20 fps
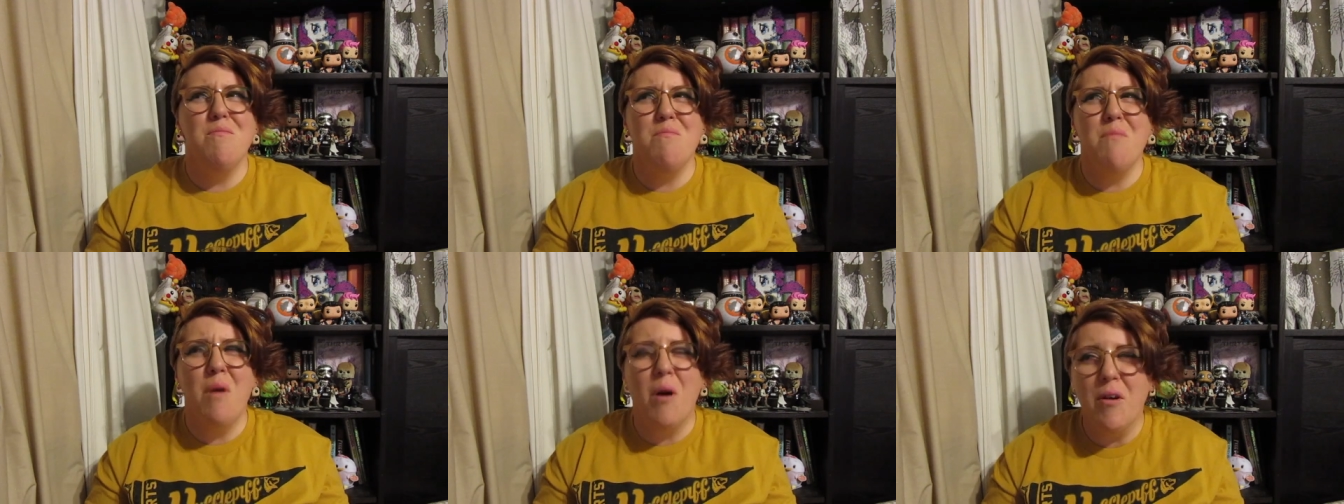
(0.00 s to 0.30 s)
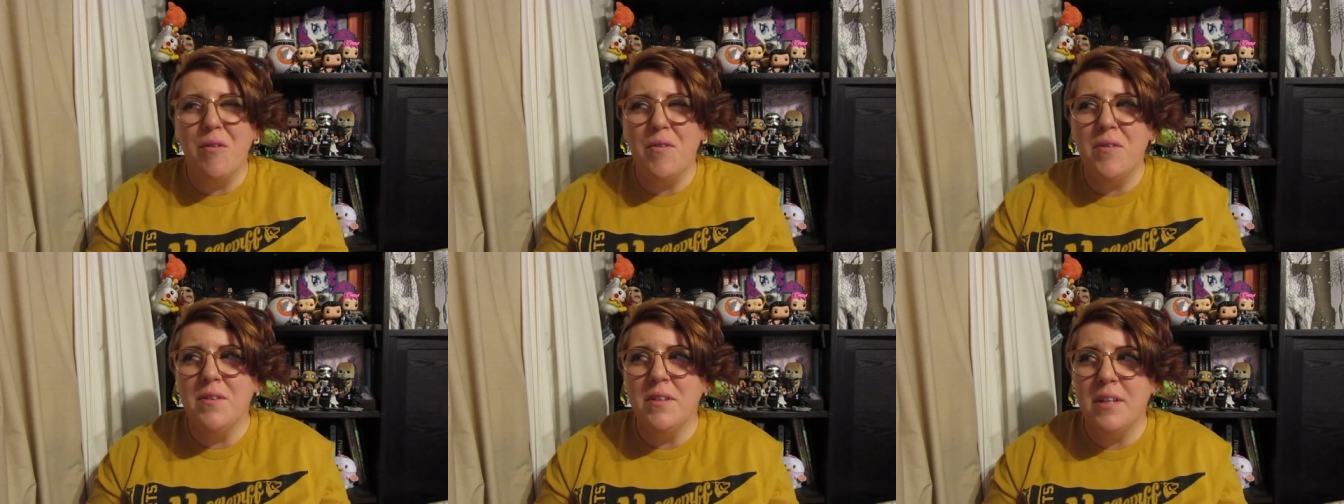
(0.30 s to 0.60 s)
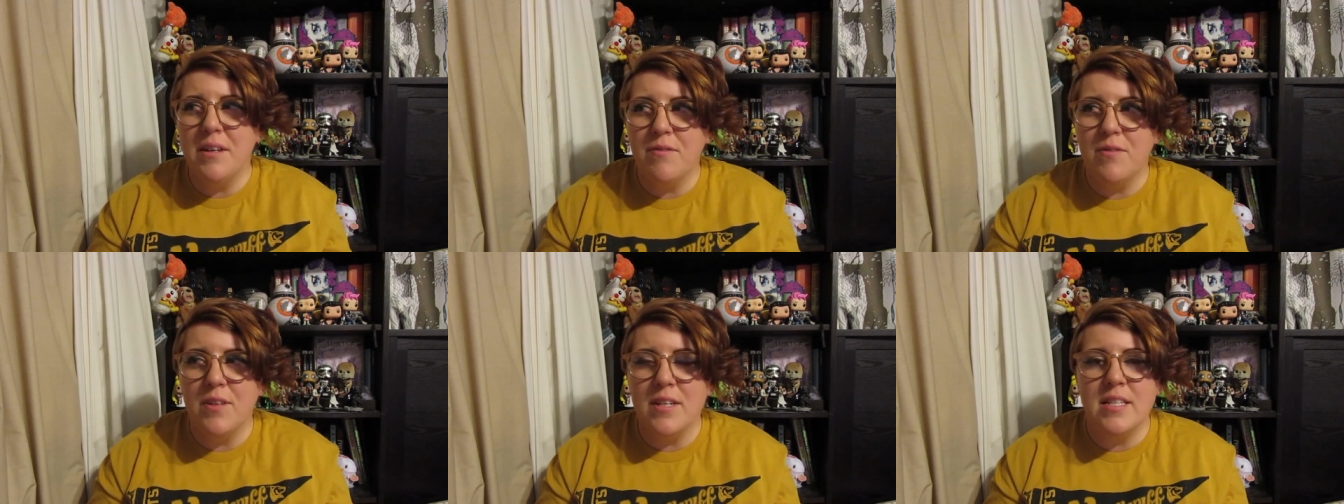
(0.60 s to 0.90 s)
Marvel
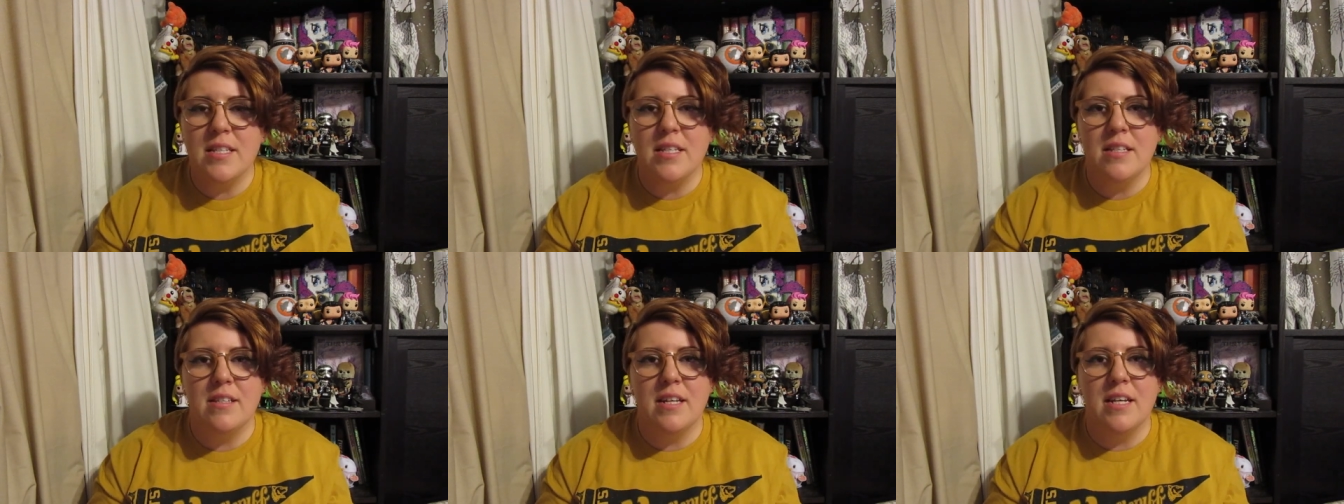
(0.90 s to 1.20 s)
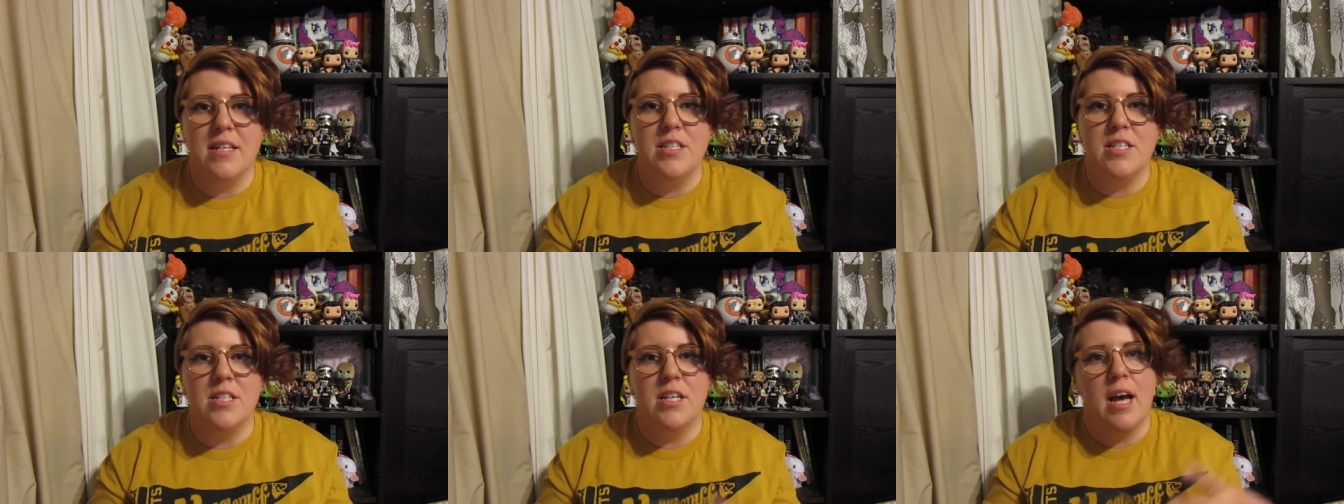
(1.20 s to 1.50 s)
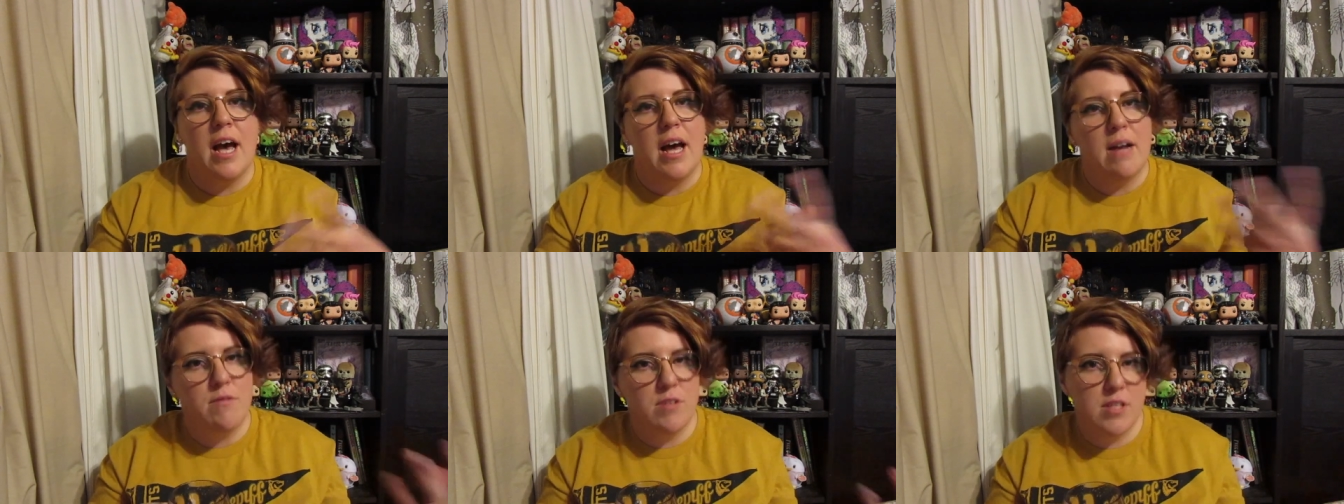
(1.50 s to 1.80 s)
Netflix tends
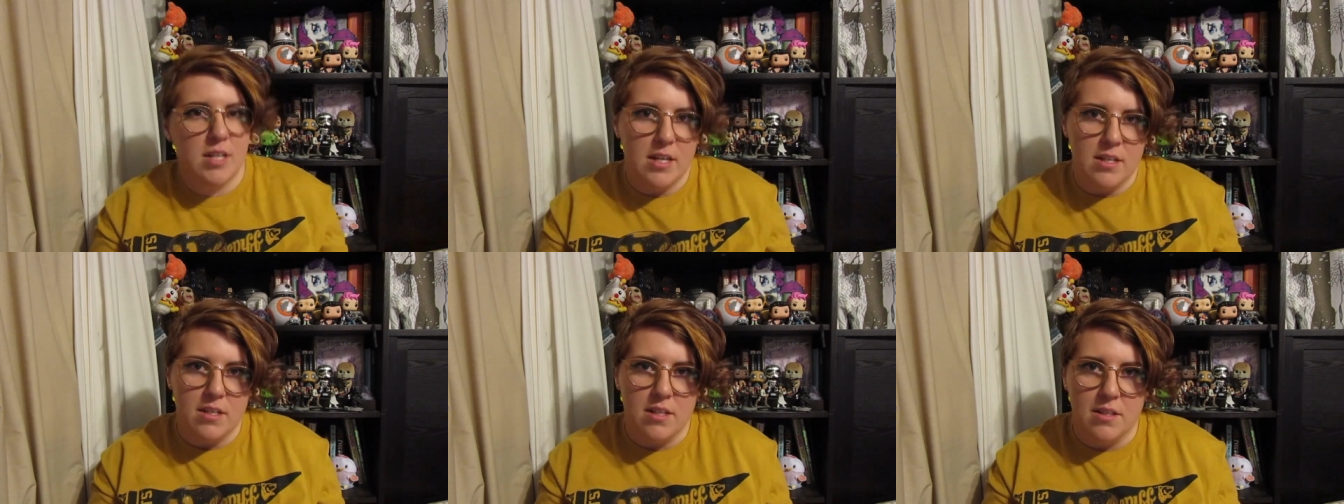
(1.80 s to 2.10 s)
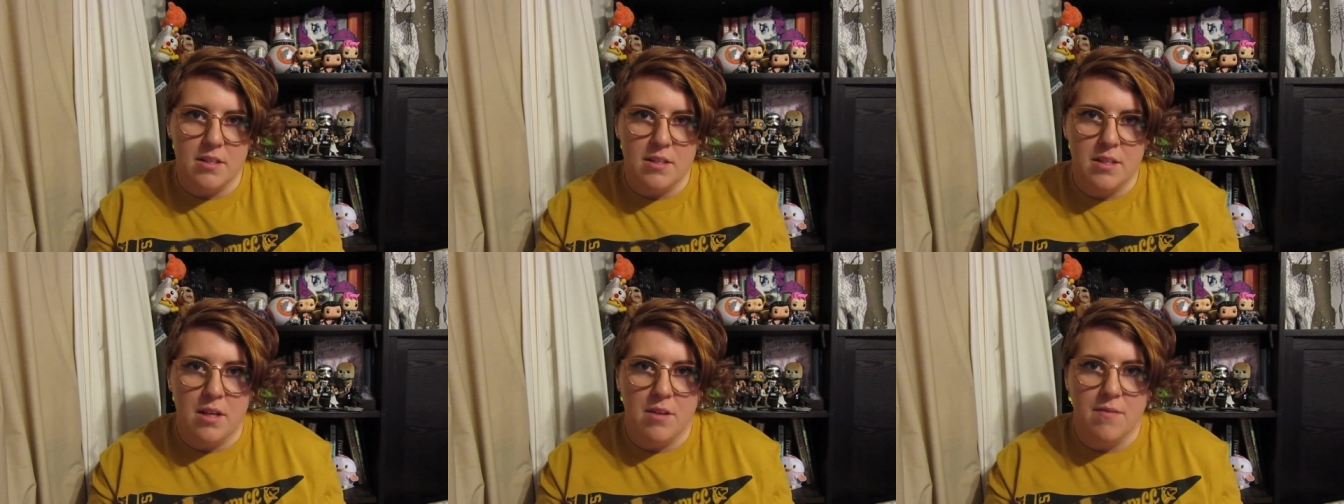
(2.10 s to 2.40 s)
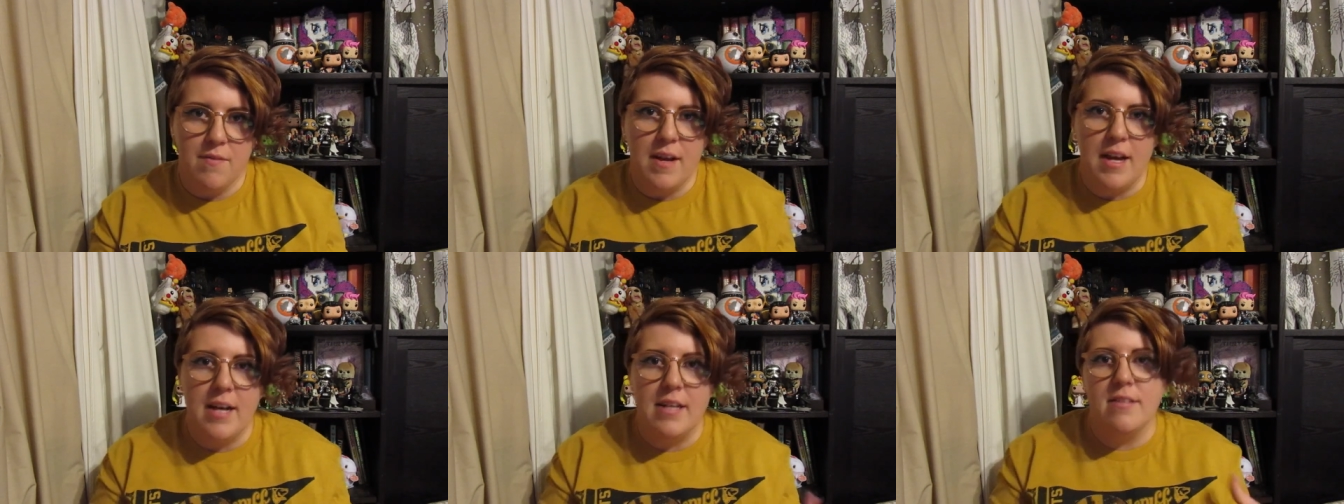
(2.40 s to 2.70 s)
to advertise
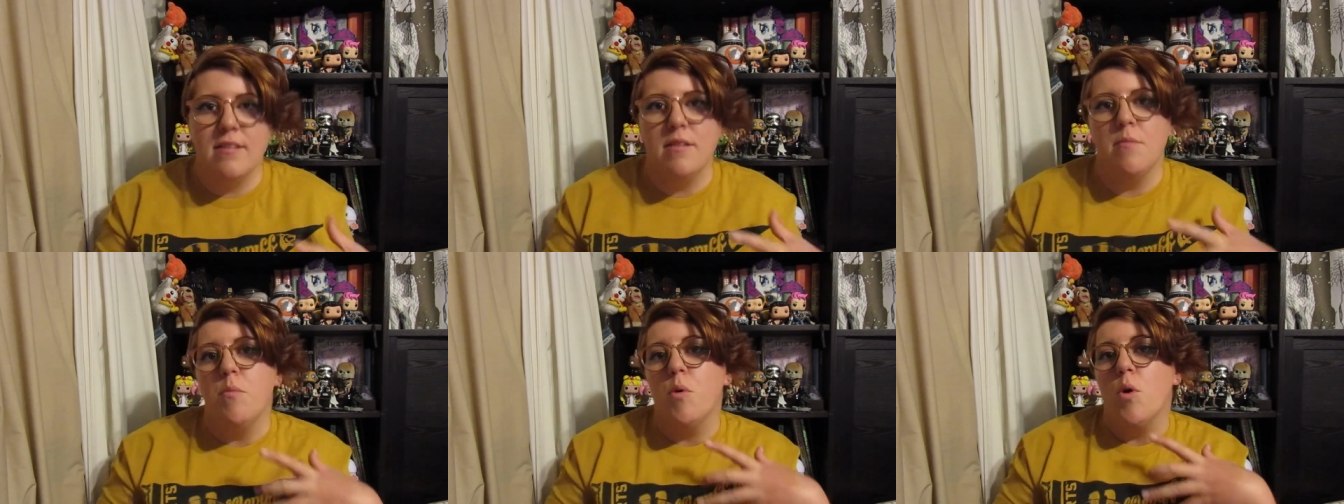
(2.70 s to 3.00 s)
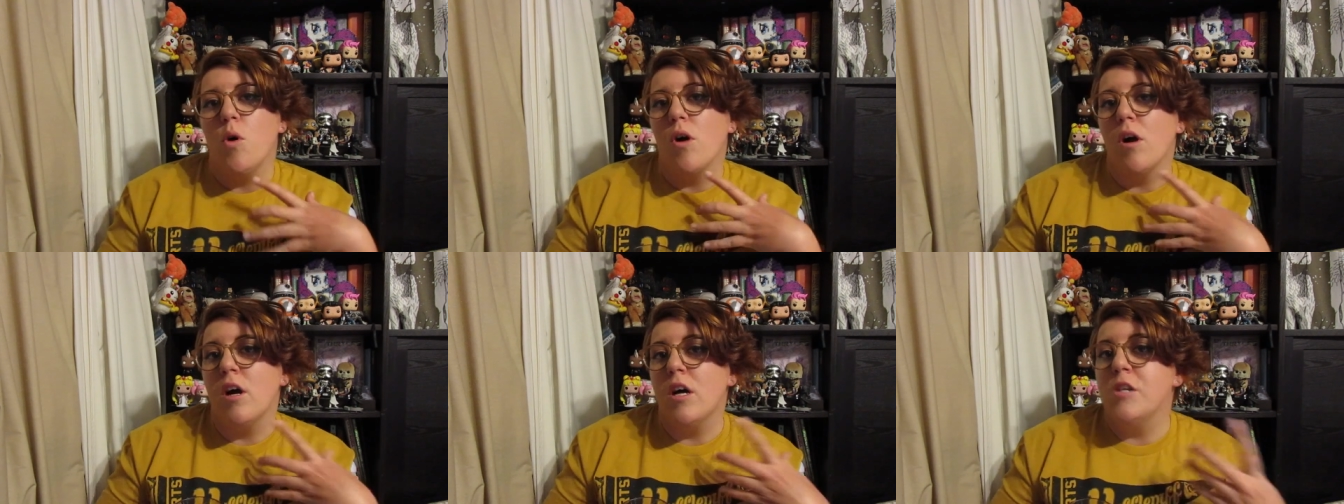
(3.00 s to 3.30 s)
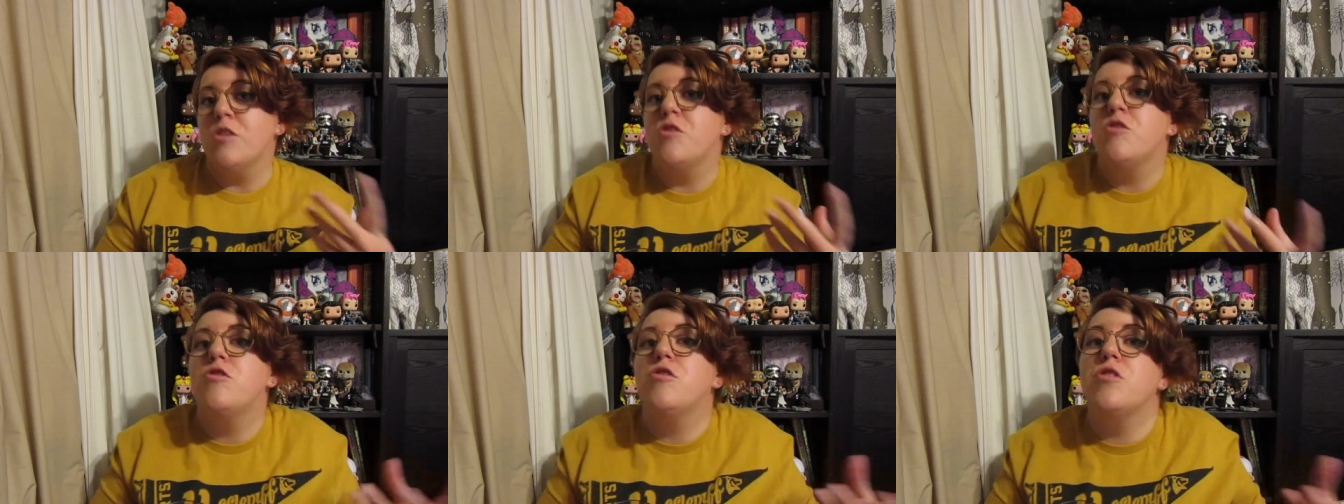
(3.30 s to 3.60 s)
itself as the more
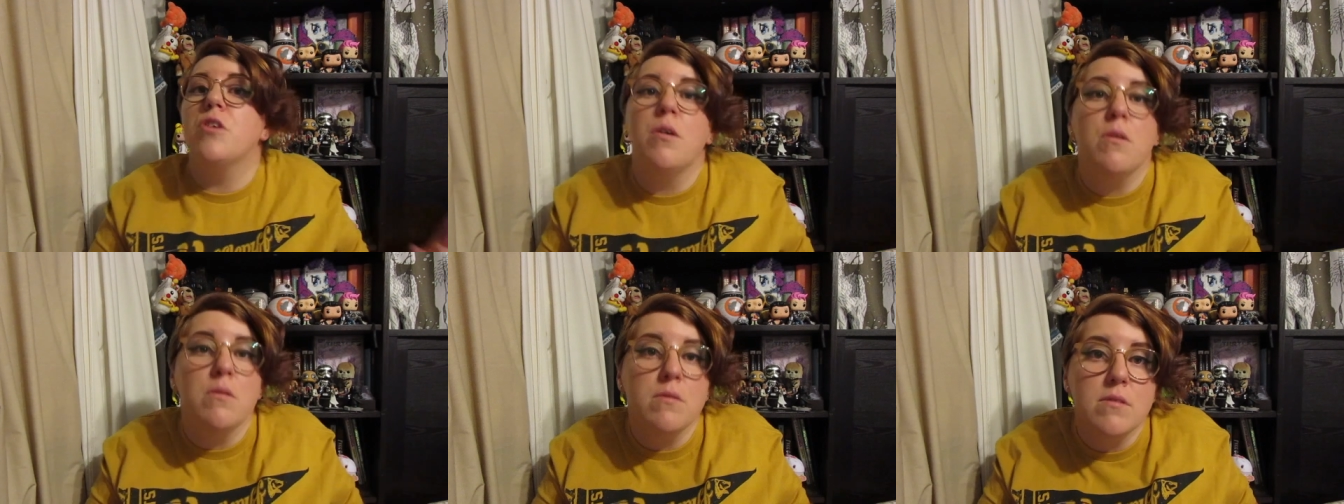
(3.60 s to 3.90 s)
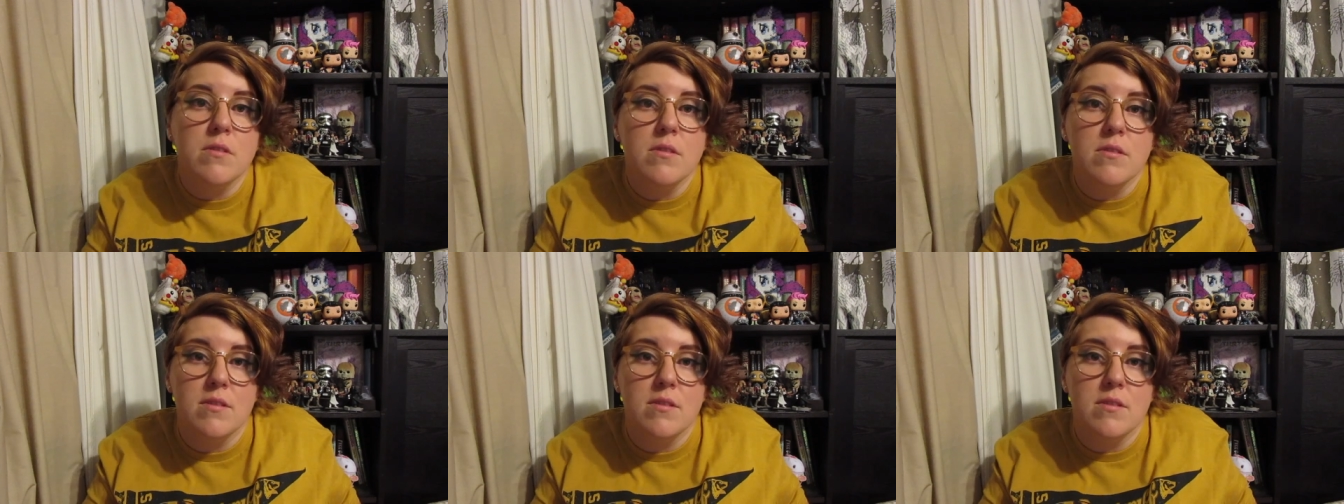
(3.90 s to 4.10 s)
adult